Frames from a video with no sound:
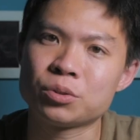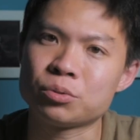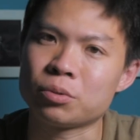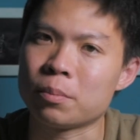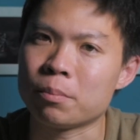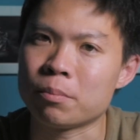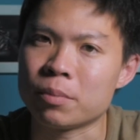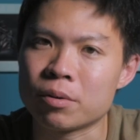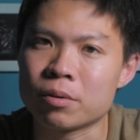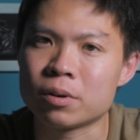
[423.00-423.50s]
to a
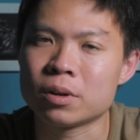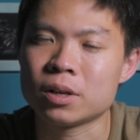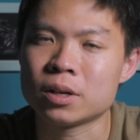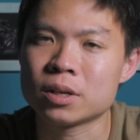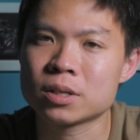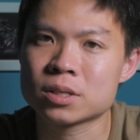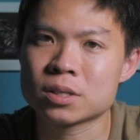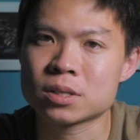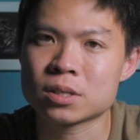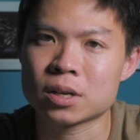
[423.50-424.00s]

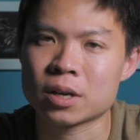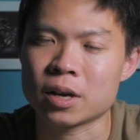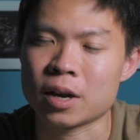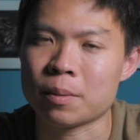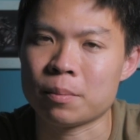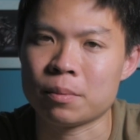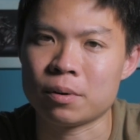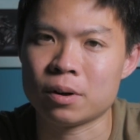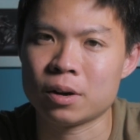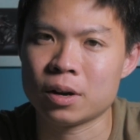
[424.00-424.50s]
mirrorless
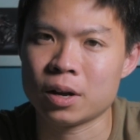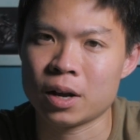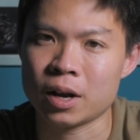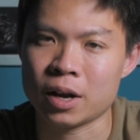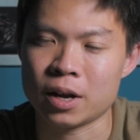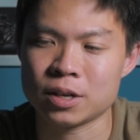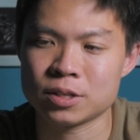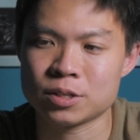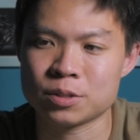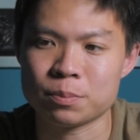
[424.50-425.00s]
camera
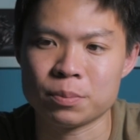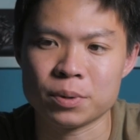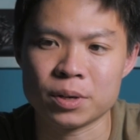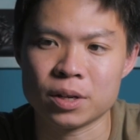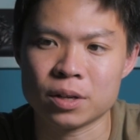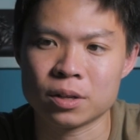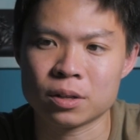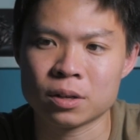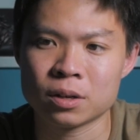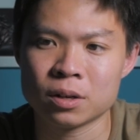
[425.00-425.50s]
has
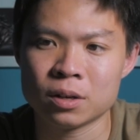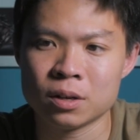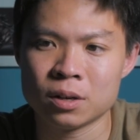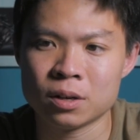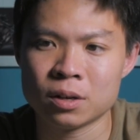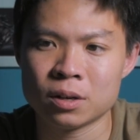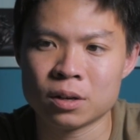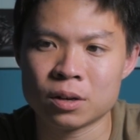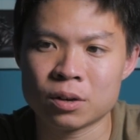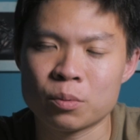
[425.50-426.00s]
been
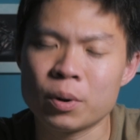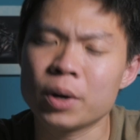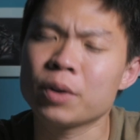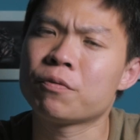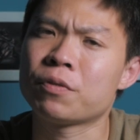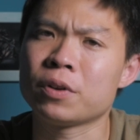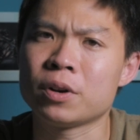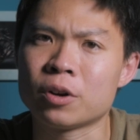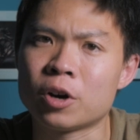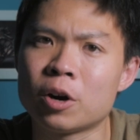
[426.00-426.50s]
quite
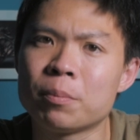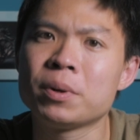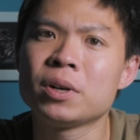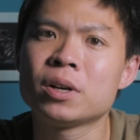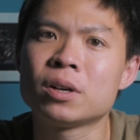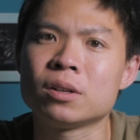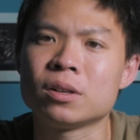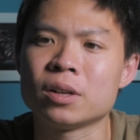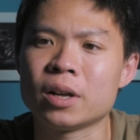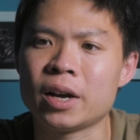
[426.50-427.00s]

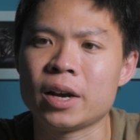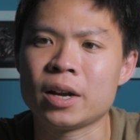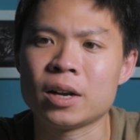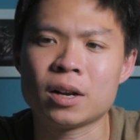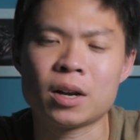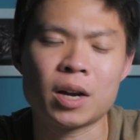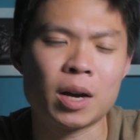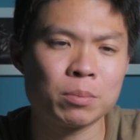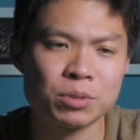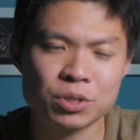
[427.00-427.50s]
phenomenal,
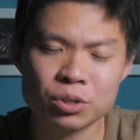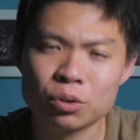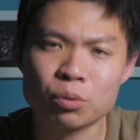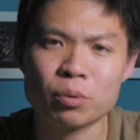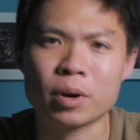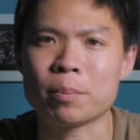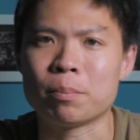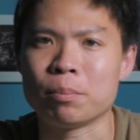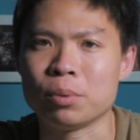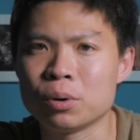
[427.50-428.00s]
and I'm still
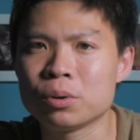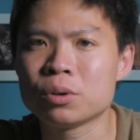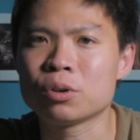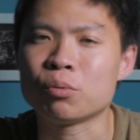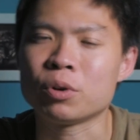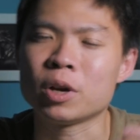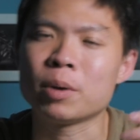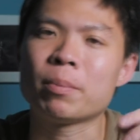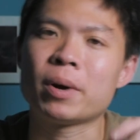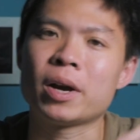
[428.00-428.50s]
quite blown
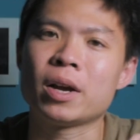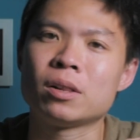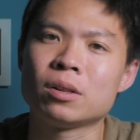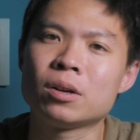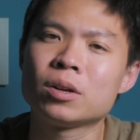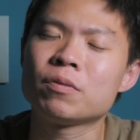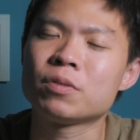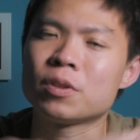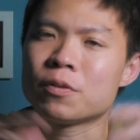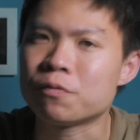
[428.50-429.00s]
away by a lot of the